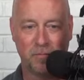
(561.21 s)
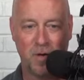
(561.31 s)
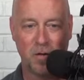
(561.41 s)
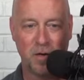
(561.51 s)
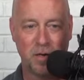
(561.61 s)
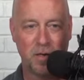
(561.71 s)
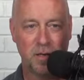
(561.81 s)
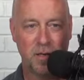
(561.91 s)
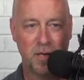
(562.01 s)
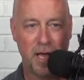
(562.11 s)
Voted
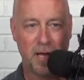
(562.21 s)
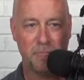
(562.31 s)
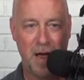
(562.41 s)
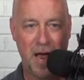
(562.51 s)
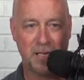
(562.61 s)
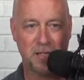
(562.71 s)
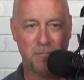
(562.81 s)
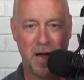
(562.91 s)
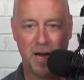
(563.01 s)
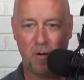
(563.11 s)
and passed
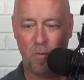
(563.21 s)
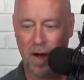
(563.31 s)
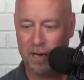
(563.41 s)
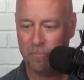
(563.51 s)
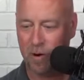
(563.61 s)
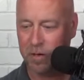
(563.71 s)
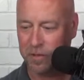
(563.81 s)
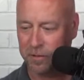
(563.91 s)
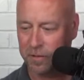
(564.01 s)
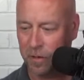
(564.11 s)
by a wide margin.